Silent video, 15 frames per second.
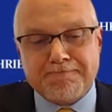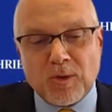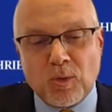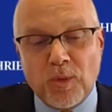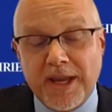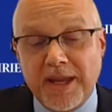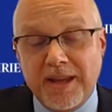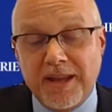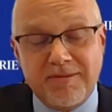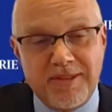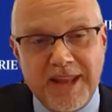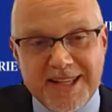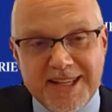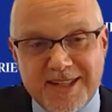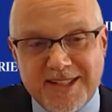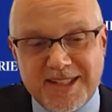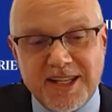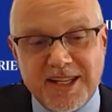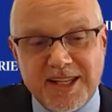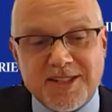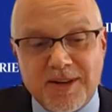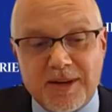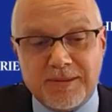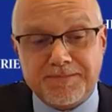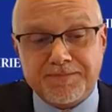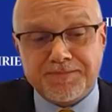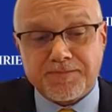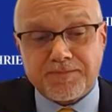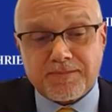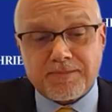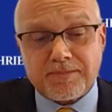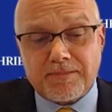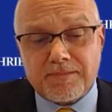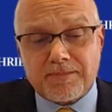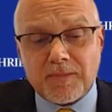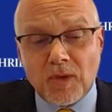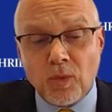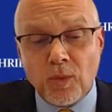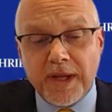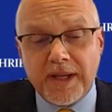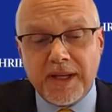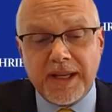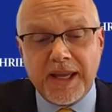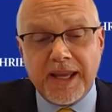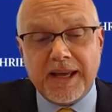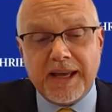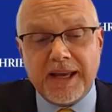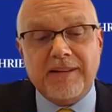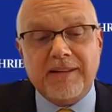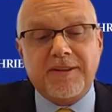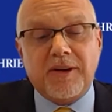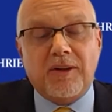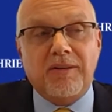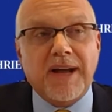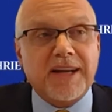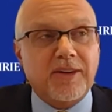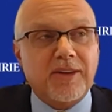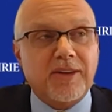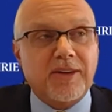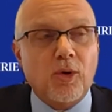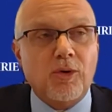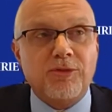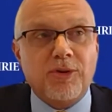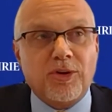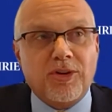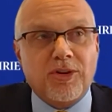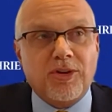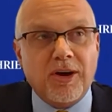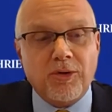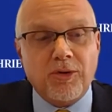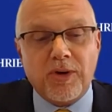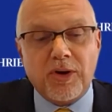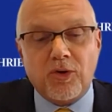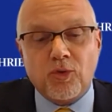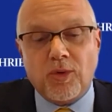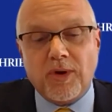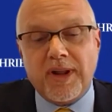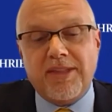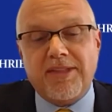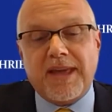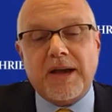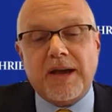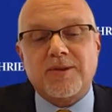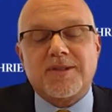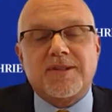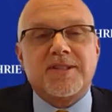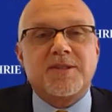We, as a system, we have collected over 120,000